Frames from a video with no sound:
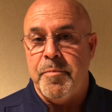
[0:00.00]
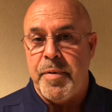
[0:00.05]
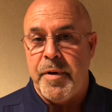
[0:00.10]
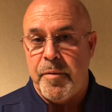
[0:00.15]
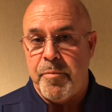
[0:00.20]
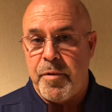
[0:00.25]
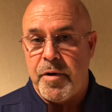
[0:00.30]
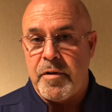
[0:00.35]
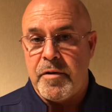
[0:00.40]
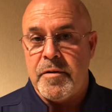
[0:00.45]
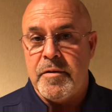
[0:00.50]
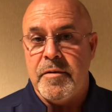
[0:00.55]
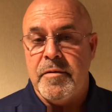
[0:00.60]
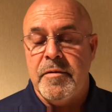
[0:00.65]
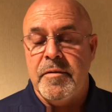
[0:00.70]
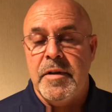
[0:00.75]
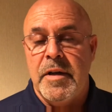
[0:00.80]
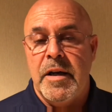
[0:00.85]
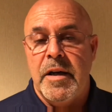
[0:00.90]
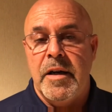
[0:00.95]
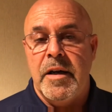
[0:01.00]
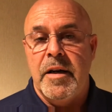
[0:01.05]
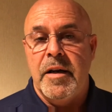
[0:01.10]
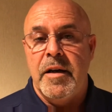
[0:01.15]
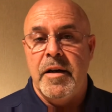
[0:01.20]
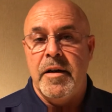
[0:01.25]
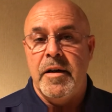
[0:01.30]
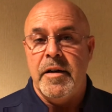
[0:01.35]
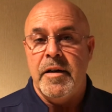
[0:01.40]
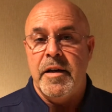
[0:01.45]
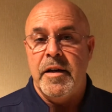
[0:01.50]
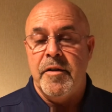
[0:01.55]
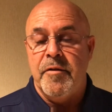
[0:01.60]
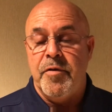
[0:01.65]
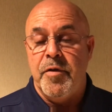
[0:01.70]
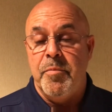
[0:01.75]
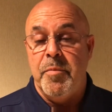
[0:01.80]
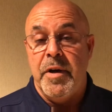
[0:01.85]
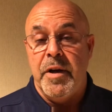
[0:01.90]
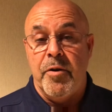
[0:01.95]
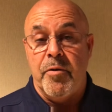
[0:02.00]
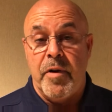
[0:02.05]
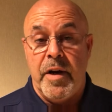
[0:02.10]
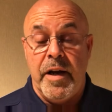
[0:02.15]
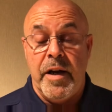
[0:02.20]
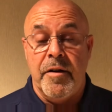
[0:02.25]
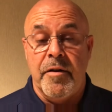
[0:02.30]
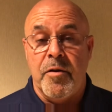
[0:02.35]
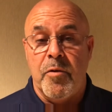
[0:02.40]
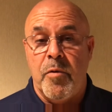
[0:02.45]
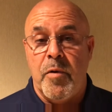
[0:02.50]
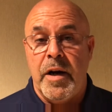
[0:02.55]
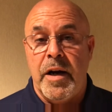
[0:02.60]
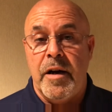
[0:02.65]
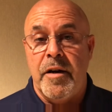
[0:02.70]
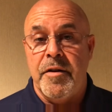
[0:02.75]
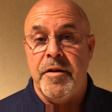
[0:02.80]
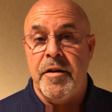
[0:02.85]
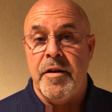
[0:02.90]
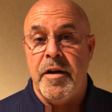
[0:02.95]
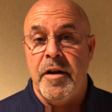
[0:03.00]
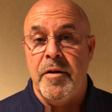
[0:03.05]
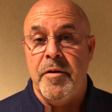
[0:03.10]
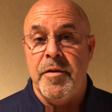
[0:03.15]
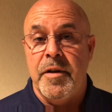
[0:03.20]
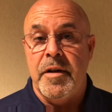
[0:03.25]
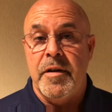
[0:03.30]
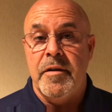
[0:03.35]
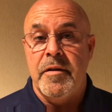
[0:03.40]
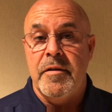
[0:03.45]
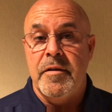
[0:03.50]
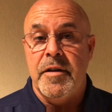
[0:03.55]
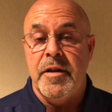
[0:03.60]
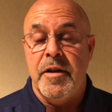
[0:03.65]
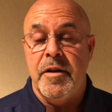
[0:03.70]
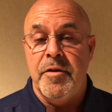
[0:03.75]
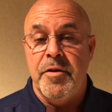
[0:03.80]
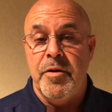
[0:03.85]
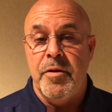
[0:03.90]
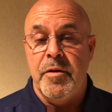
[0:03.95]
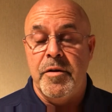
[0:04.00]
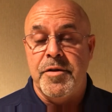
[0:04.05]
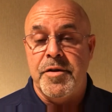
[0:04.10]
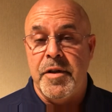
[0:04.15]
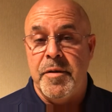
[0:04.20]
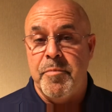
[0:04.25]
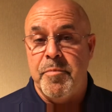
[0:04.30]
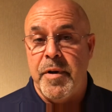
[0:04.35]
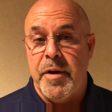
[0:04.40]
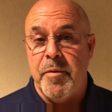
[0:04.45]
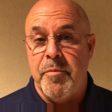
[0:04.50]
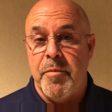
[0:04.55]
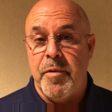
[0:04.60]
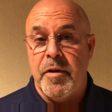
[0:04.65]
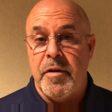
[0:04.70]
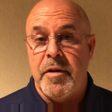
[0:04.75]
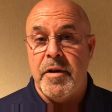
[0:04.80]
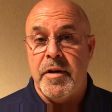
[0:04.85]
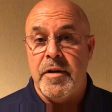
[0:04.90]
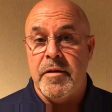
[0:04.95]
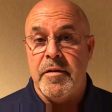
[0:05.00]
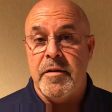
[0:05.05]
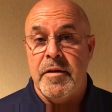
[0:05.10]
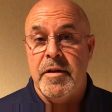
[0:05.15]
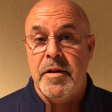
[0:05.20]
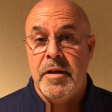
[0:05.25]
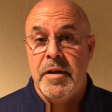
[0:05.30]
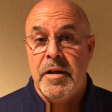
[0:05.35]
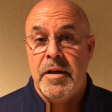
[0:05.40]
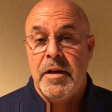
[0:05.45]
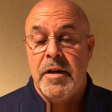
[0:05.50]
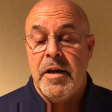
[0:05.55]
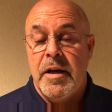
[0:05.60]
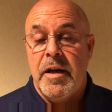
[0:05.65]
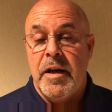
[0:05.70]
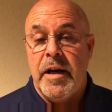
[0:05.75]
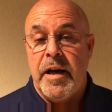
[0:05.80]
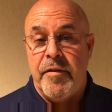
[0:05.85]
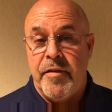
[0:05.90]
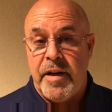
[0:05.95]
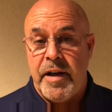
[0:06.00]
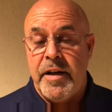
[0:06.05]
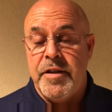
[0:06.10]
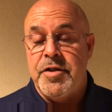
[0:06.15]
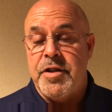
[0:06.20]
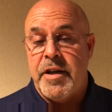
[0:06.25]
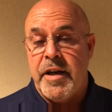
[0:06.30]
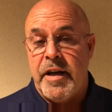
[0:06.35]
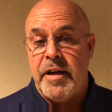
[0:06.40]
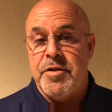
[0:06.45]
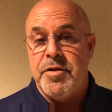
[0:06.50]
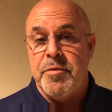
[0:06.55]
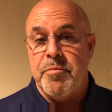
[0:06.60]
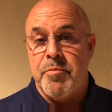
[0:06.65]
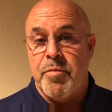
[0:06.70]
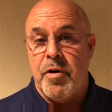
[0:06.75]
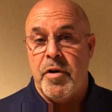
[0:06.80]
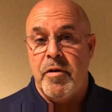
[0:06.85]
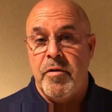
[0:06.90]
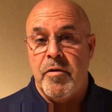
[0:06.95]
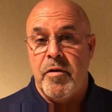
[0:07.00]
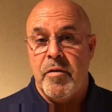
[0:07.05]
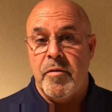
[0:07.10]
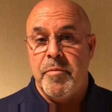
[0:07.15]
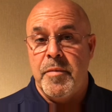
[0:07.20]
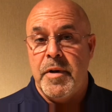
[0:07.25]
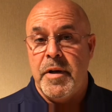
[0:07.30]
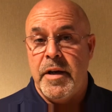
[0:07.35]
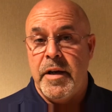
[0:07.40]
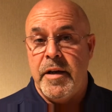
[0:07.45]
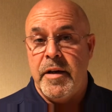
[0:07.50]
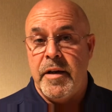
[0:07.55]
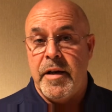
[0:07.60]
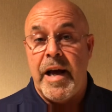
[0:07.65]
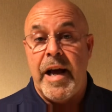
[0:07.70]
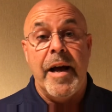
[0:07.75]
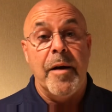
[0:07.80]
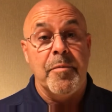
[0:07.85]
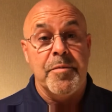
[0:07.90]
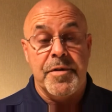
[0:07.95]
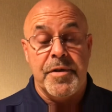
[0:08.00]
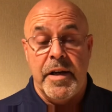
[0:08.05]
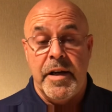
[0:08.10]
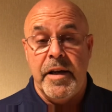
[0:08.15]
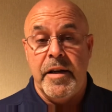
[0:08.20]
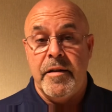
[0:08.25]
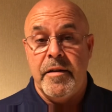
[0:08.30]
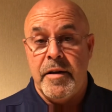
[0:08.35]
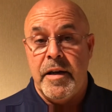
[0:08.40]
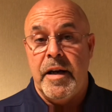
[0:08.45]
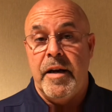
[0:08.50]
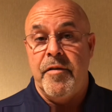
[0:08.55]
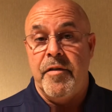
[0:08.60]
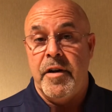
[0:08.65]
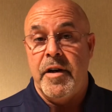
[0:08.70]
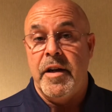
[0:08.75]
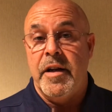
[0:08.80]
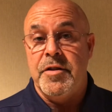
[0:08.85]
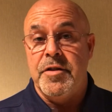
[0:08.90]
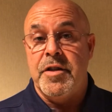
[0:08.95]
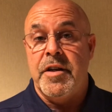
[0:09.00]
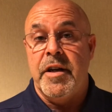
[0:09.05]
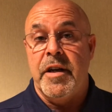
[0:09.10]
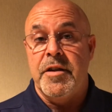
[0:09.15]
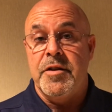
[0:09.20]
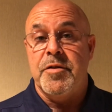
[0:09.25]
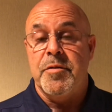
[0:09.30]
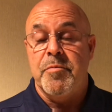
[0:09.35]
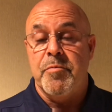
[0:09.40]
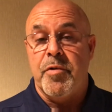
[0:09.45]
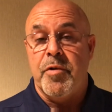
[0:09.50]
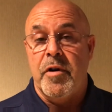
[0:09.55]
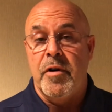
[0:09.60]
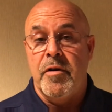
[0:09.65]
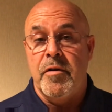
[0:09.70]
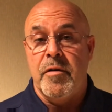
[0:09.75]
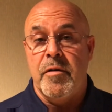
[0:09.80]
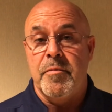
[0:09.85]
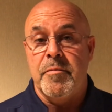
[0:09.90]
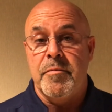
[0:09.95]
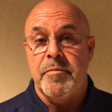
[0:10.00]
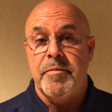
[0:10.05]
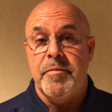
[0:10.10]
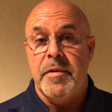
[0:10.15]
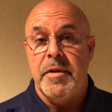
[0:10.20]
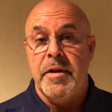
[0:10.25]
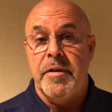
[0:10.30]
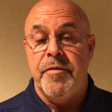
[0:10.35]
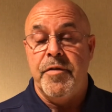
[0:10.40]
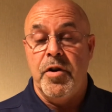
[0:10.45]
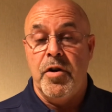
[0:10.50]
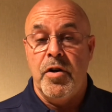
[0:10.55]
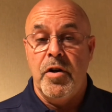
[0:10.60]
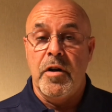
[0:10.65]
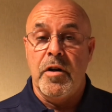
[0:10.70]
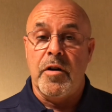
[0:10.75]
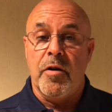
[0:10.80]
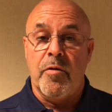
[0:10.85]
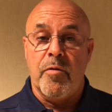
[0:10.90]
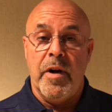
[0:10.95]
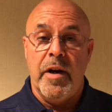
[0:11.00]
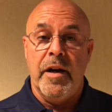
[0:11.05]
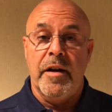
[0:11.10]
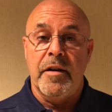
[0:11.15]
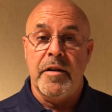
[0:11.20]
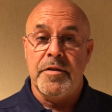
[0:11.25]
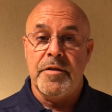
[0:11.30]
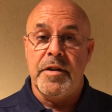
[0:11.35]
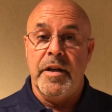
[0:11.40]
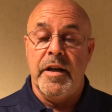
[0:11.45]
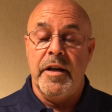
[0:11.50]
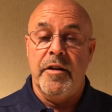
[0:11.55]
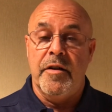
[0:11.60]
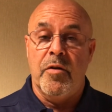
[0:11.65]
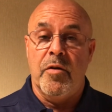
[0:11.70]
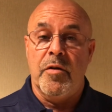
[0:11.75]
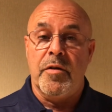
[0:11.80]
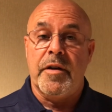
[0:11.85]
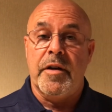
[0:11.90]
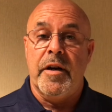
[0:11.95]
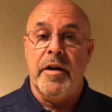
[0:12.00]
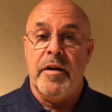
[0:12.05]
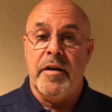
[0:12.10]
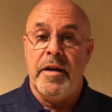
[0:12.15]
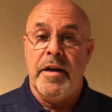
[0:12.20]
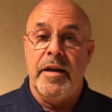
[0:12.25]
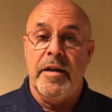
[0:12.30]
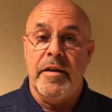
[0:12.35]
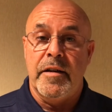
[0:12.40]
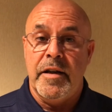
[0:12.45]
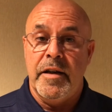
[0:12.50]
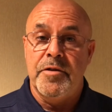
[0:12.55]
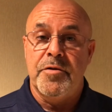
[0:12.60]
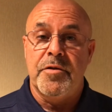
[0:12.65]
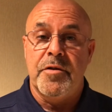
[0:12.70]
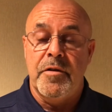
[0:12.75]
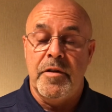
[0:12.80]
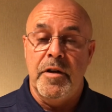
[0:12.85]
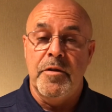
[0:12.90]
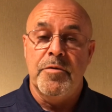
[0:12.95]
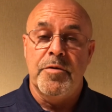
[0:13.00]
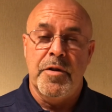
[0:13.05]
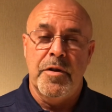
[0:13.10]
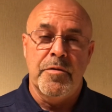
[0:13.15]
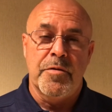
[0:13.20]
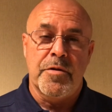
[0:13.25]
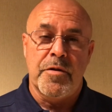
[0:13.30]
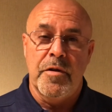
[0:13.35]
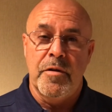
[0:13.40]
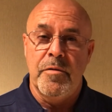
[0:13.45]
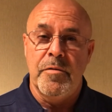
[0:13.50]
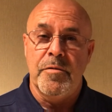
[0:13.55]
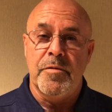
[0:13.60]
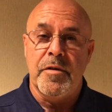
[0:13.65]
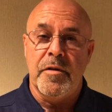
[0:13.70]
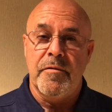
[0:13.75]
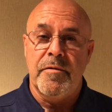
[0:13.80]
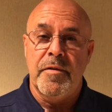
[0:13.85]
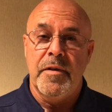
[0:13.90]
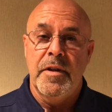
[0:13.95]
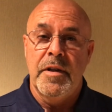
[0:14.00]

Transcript: Pembroke. Uh, and if you've been around a while, you know that you know UNC Pembroke and having an education program and App State having an education program. If you look around the state of North Carolina, they, those two schools have